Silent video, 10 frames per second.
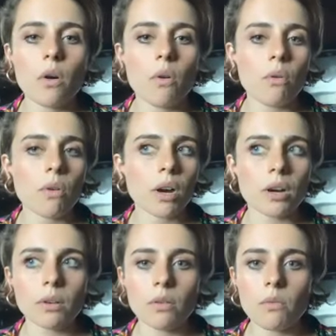
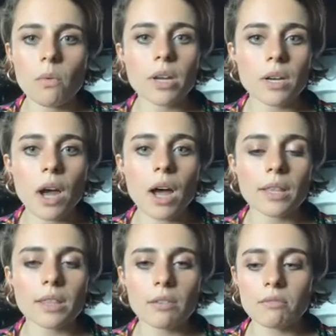or
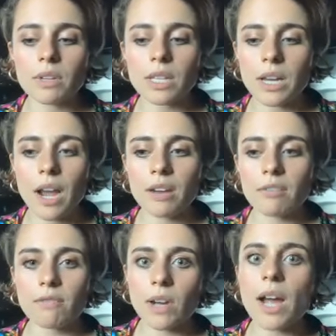whatnot, that really kind of